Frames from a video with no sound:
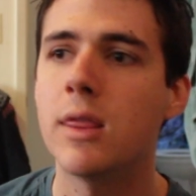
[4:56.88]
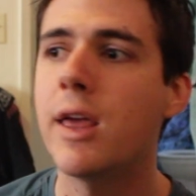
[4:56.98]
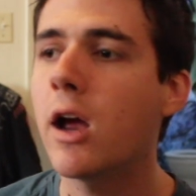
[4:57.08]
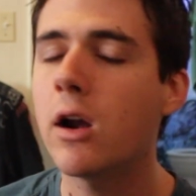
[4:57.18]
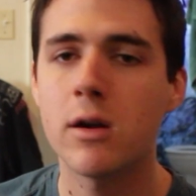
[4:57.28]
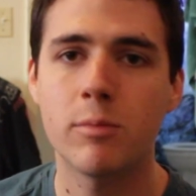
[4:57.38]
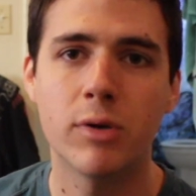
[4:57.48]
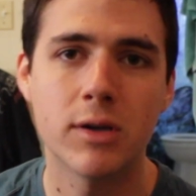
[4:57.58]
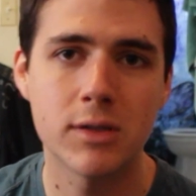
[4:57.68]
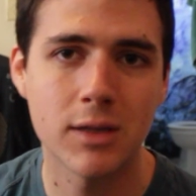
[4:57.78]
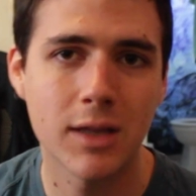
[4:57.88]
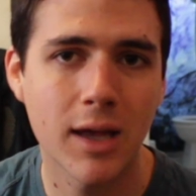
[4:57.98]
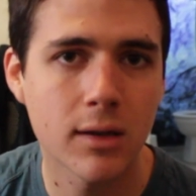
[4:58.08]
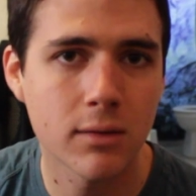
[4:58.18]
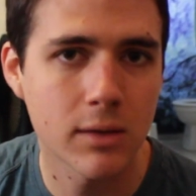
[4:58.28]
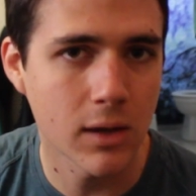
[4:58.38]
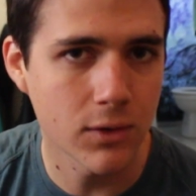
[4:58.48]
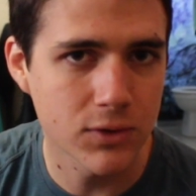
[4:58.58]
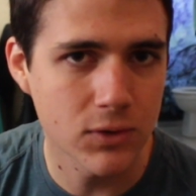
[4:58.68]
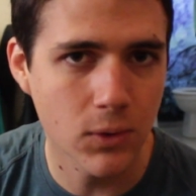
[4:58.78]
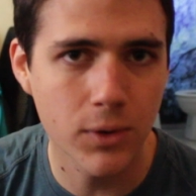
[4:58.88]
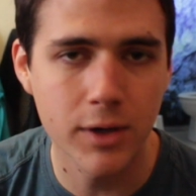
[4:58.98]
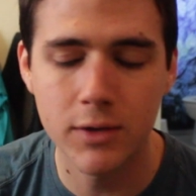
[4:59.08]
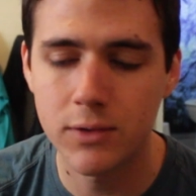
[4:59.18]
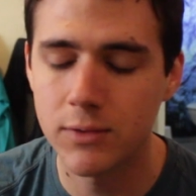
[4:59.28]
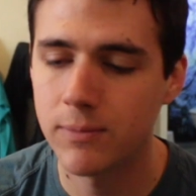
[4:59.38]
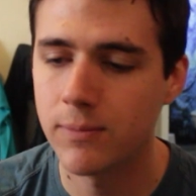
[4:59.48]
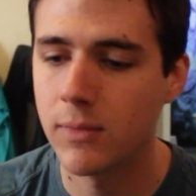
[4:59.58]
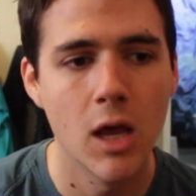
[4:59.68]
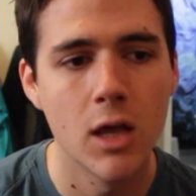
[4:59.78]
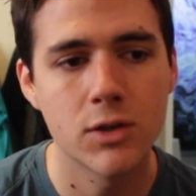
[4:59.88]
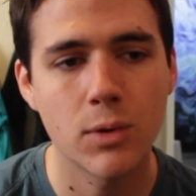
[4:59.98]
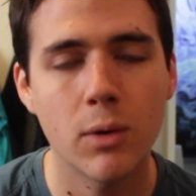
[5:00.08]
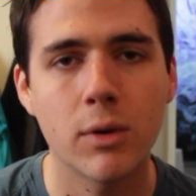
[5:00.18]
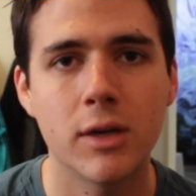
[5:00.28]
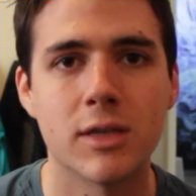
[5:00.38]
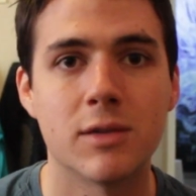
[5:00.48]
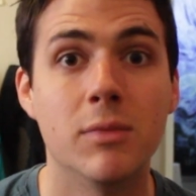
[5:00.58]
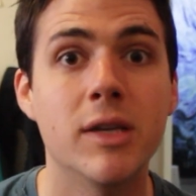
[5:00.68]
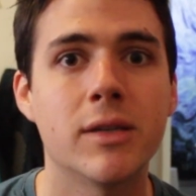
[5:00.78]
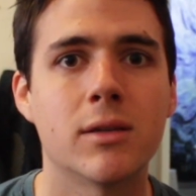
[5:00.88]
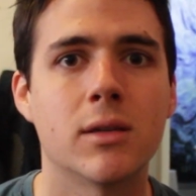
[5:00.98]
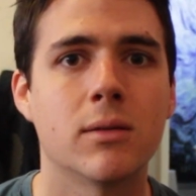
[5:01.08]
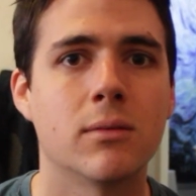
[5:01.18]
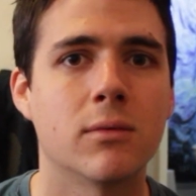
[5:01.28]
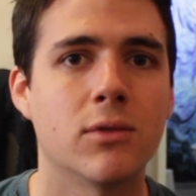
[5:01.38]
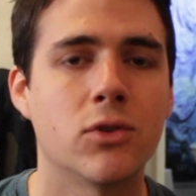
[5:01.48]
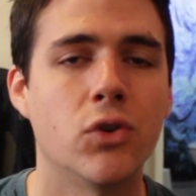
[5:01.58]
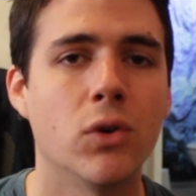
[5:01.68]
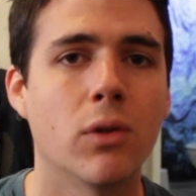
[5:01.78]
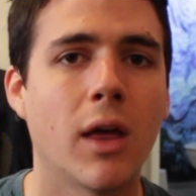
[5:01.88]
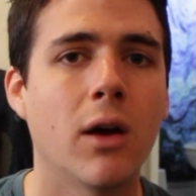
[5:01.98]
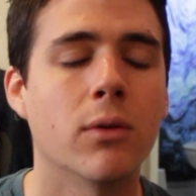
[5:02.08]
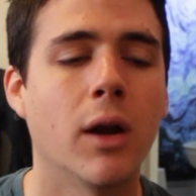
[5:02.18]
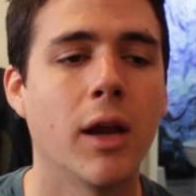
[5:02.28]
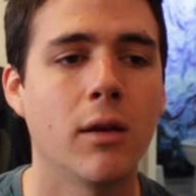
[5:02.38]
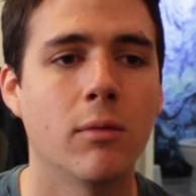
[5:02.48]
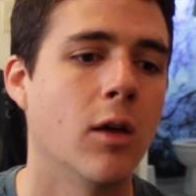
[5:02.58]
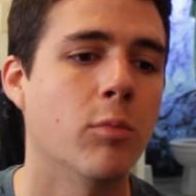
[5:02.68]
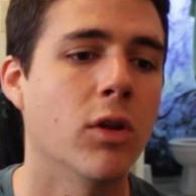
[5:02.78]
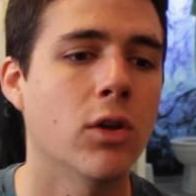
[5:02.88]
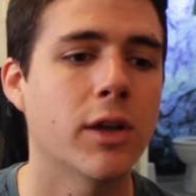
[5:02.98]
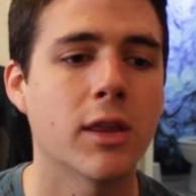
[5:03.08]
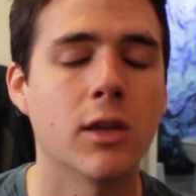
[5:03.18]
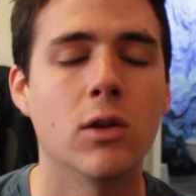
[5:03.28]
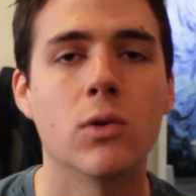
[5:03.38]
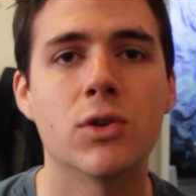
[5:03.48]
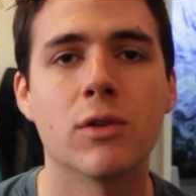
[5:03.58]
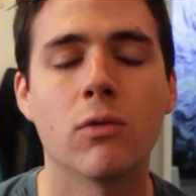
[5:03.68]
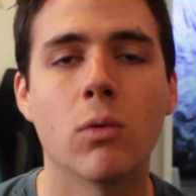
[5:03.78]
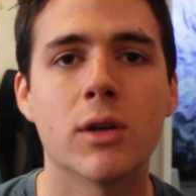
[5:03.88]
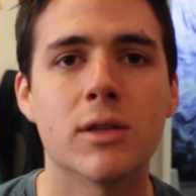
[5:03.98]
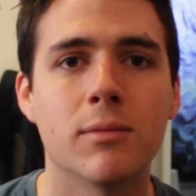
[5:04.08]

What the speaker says: They are a person that tells stories. So I don't want to dismiss truth outright, but look at the notion of what does